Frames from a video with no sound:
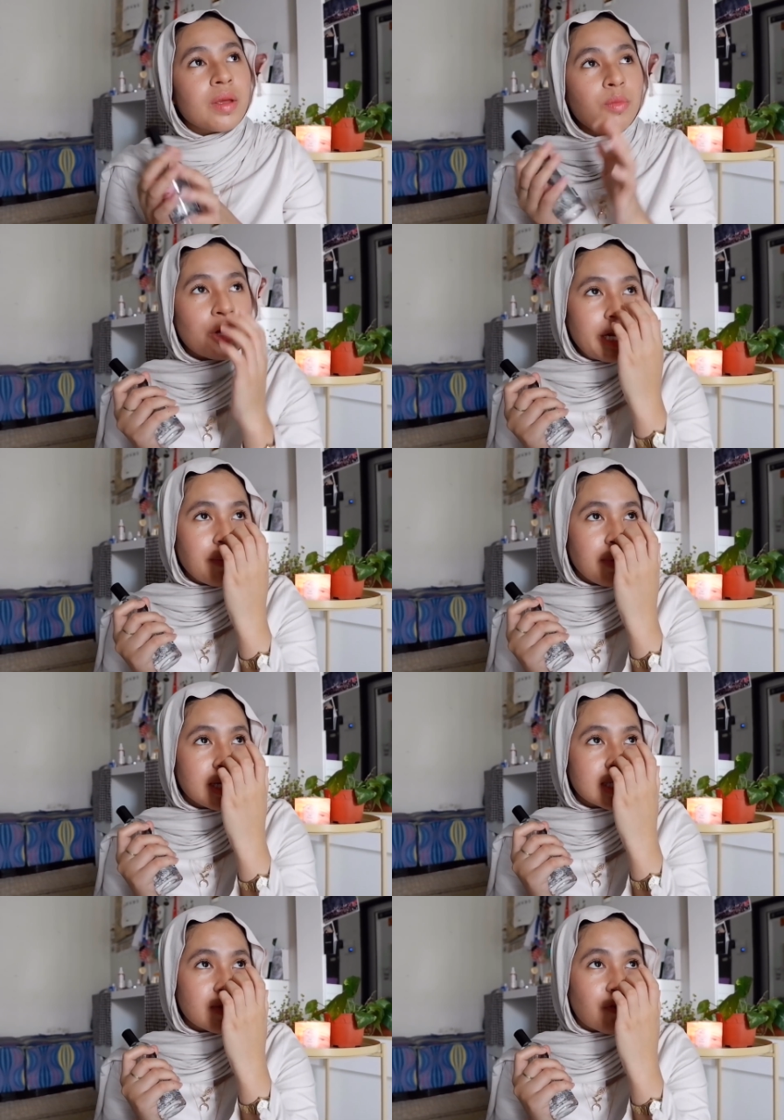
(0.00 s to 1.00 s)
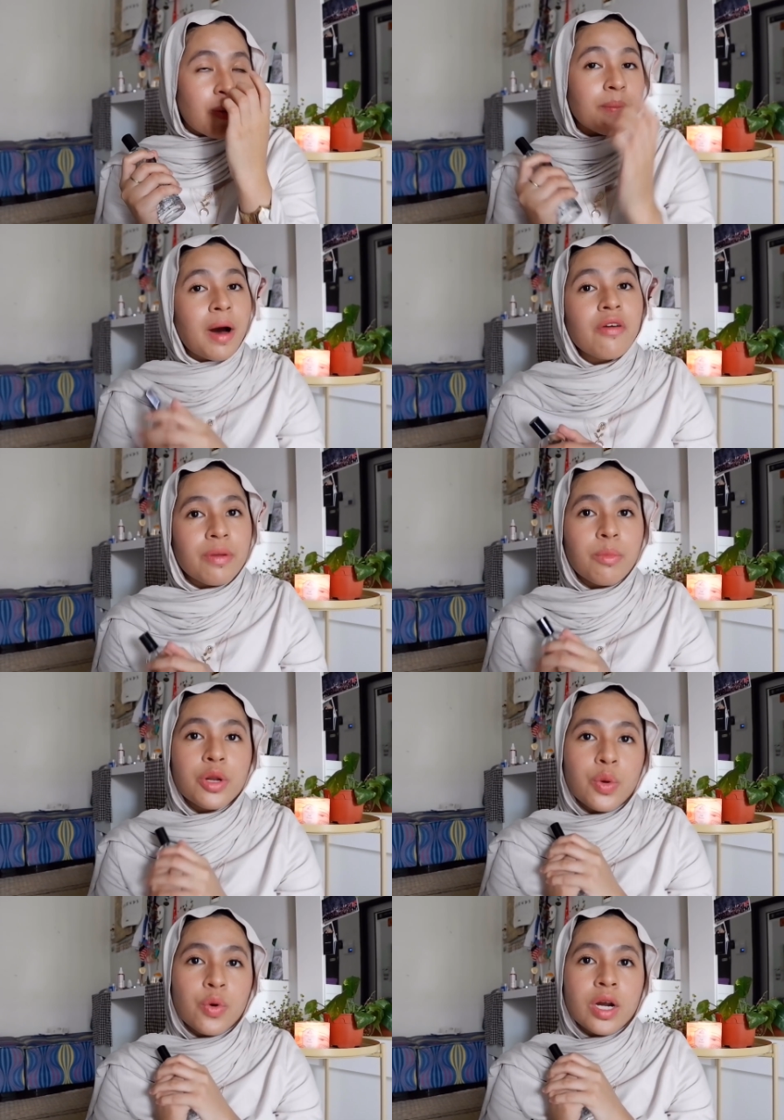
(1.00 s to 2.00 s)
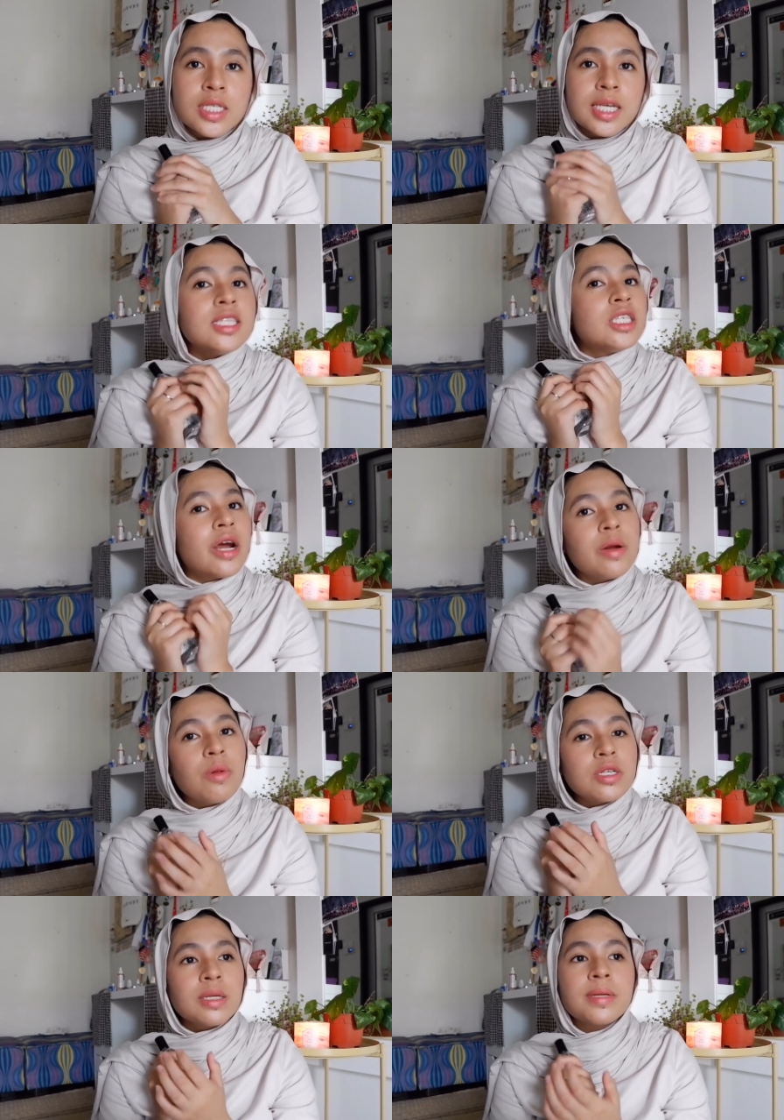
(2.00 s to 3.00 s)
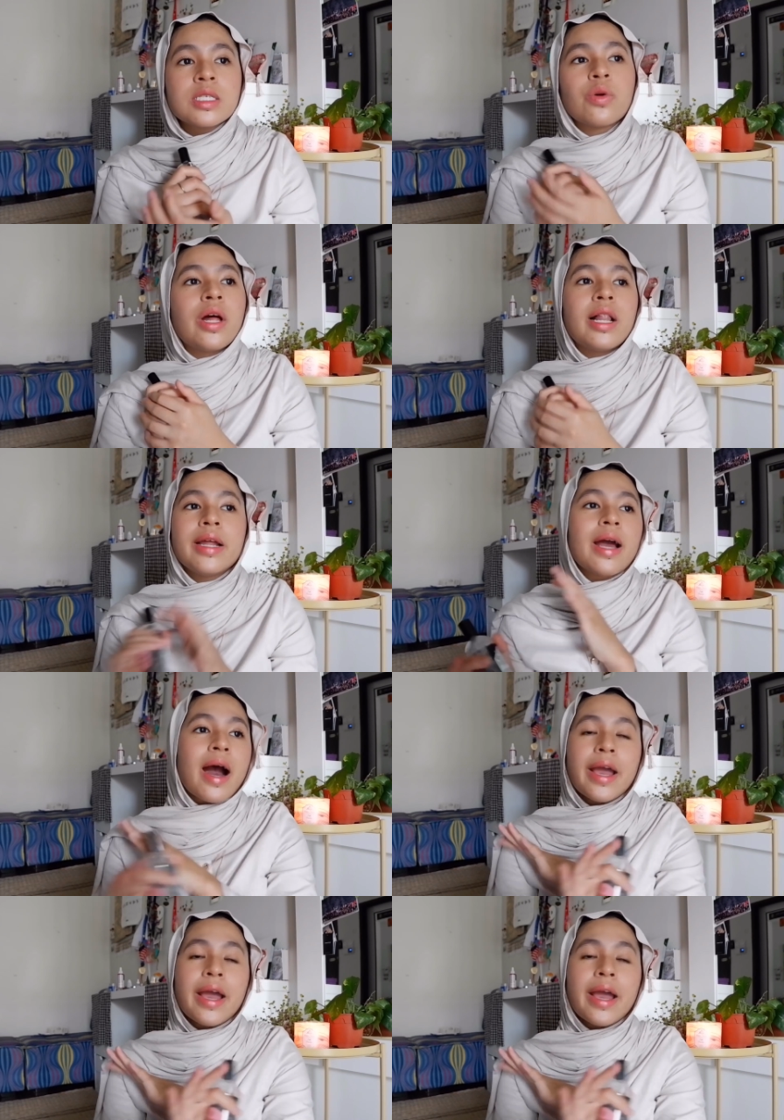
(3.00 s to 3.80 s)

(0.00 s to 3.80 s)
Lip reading: body mist from Bath and Body Works in cherry blossom as well, and